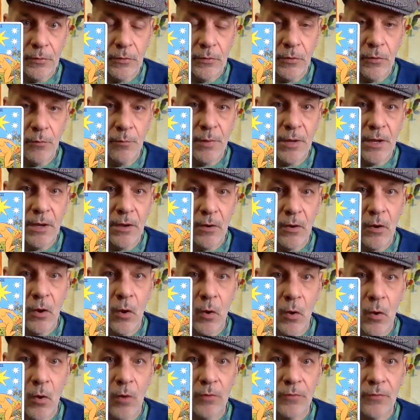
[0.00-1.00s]
You're being
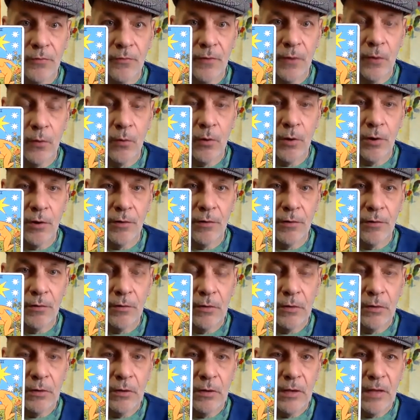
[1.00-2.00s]
called forward,
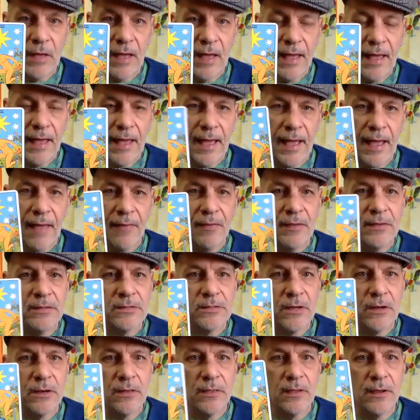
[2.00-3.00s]
and this
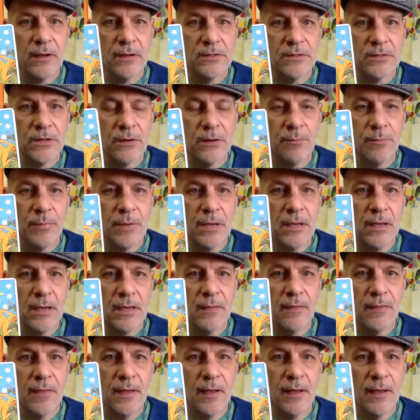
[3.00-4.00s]
could there's could
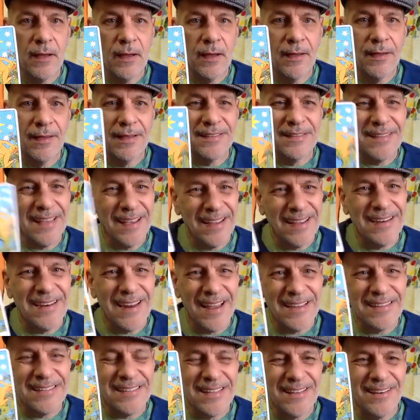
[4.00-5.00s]
be uh, it's like a
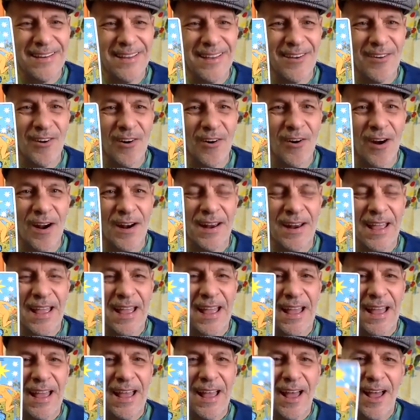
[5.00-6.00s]
destiny card.
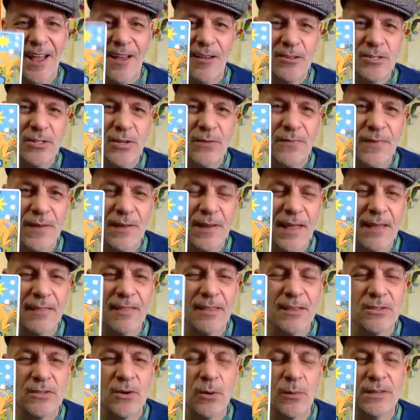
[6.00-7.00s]
I also feel like
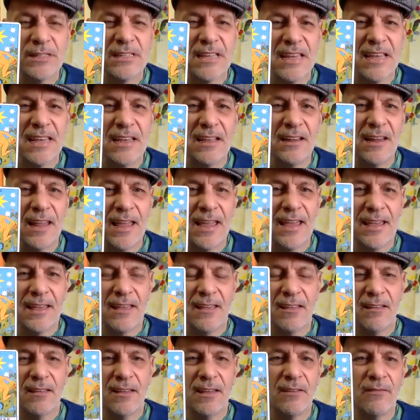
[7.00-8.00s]
there's always a healing
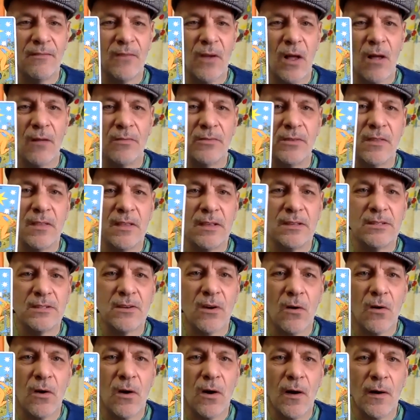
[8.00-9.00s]
involved in this
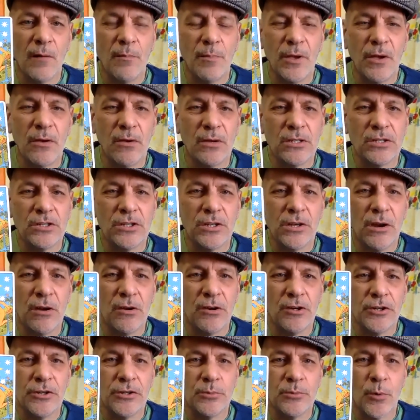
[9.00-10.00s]
card because you
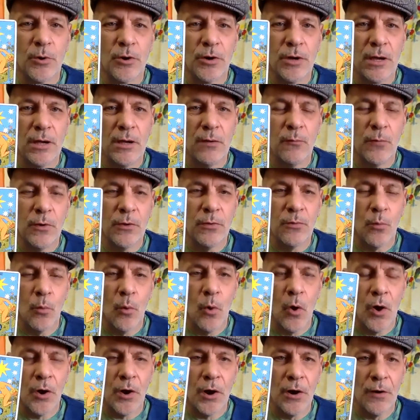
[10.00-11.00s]
know she's working with
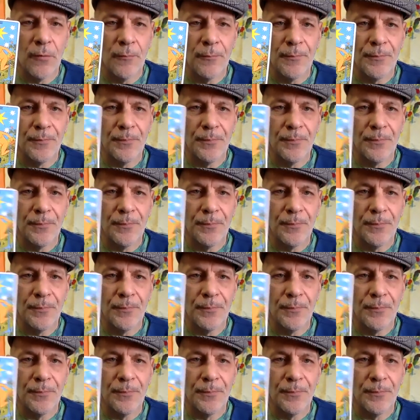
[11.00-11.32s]
water.